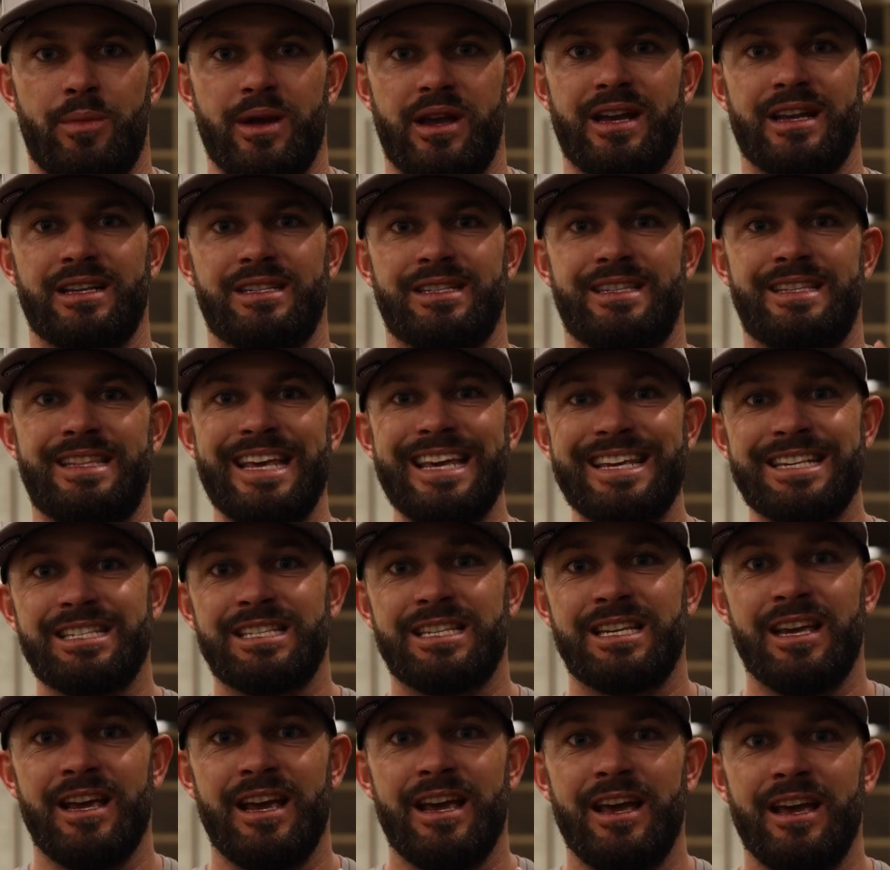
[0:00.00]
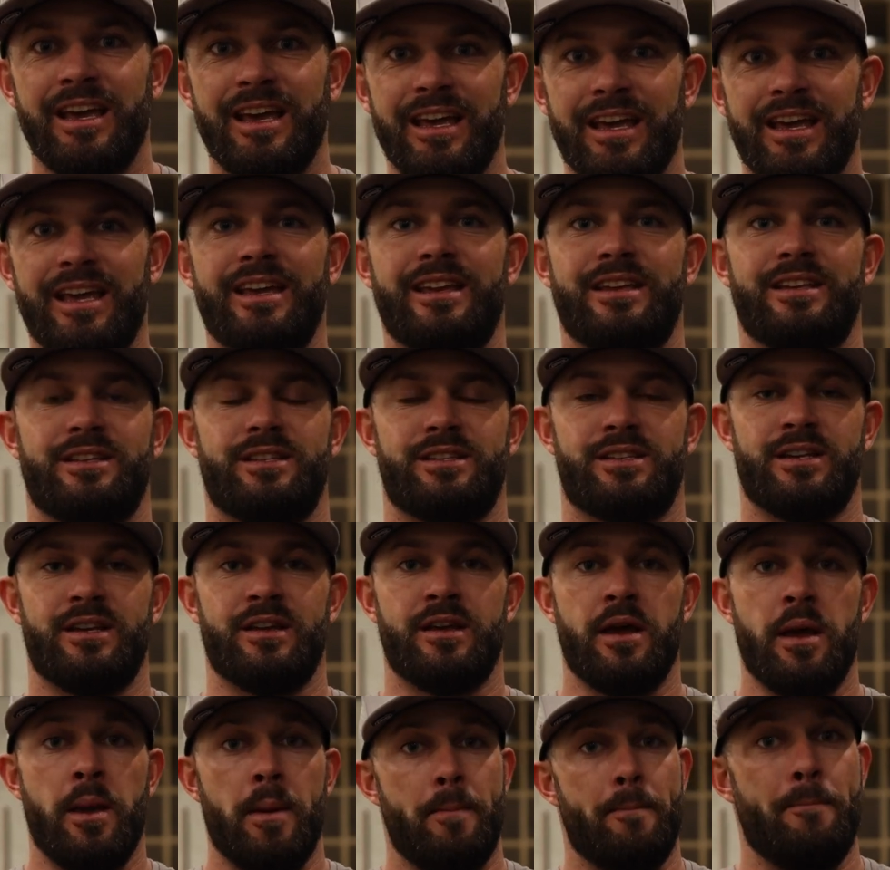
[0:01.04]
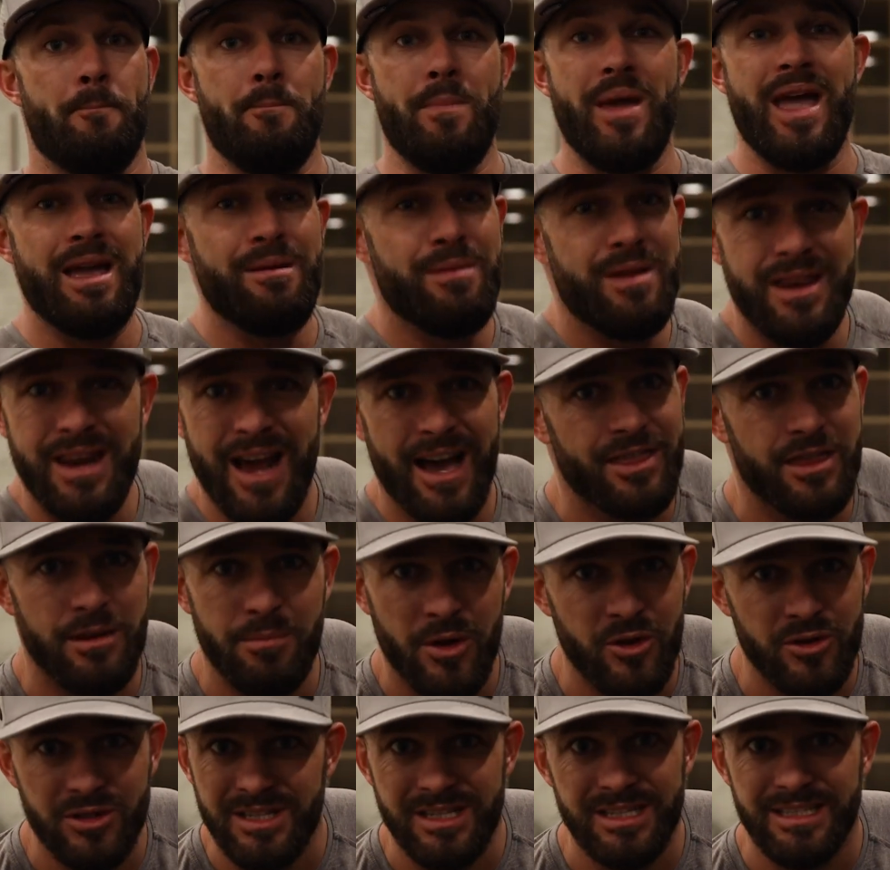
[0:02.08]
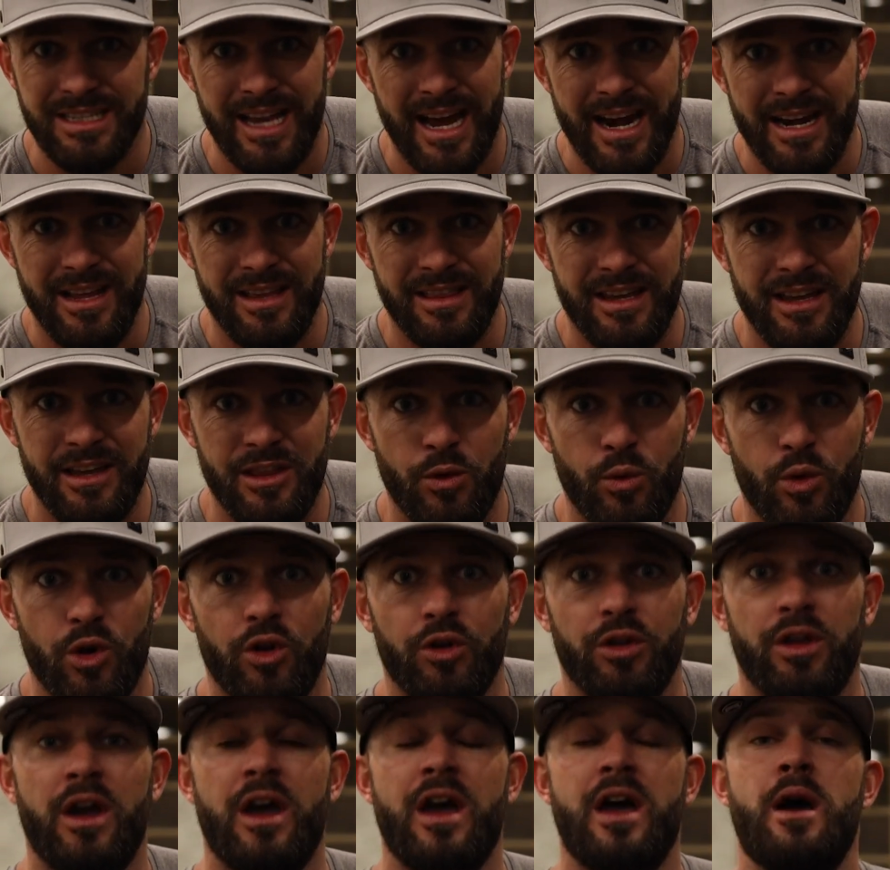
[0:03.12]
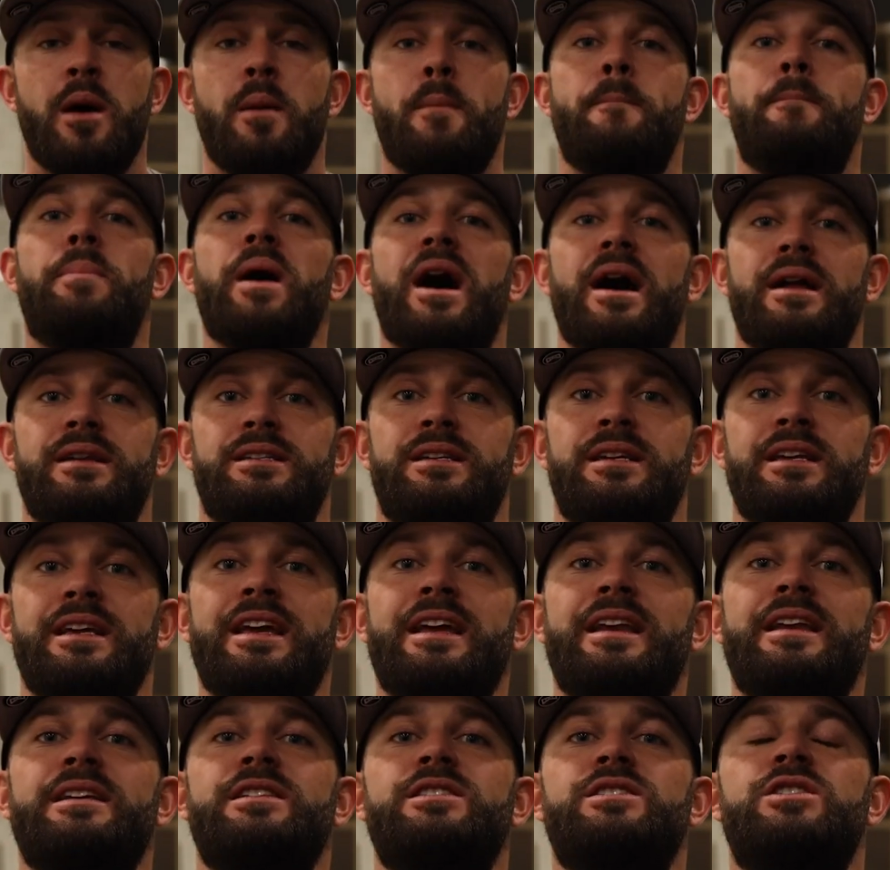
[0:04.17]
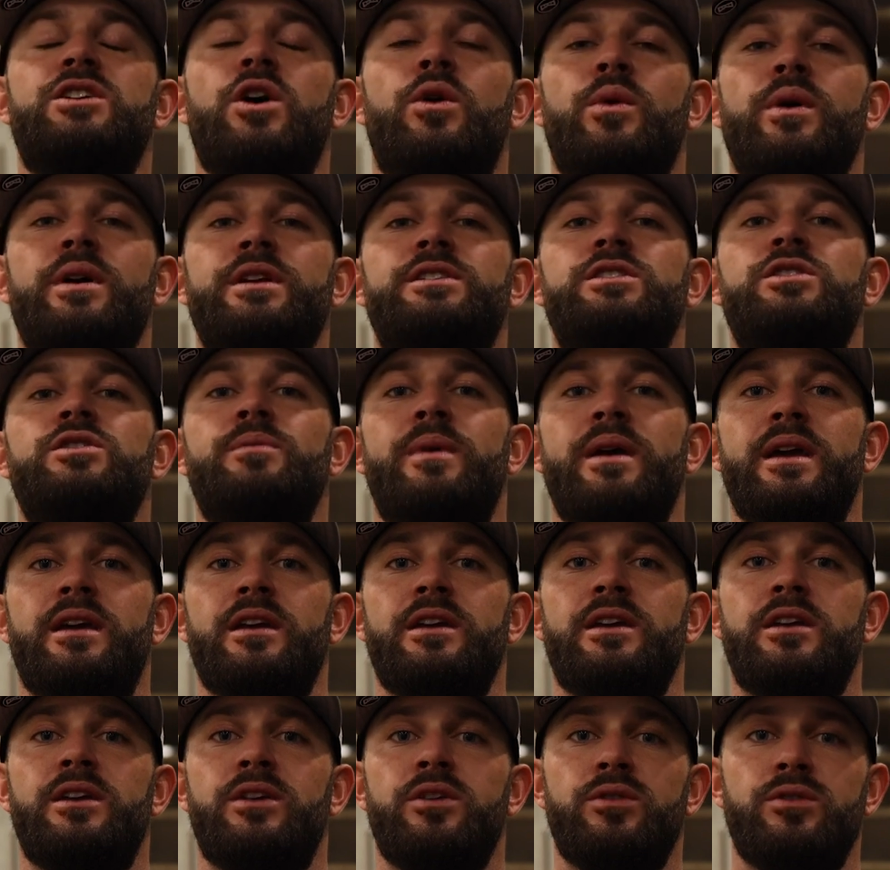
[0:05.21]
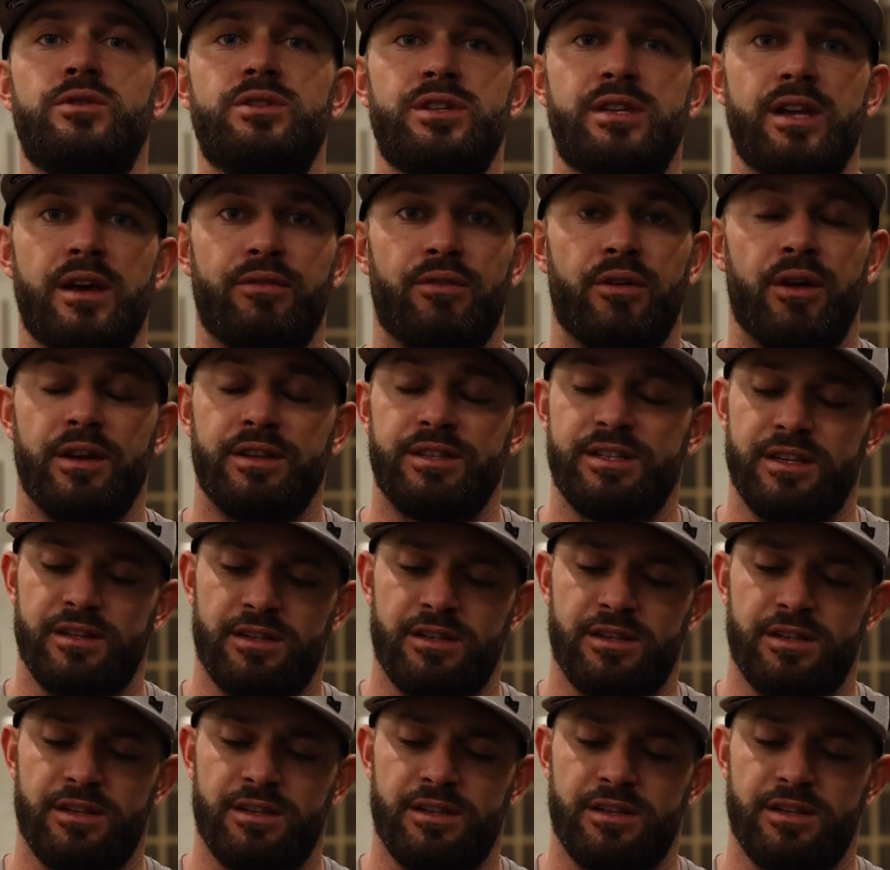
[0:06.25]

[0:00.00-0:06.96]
because this is maybe not the most exciting thing in the world, but it is going to make a huge difference.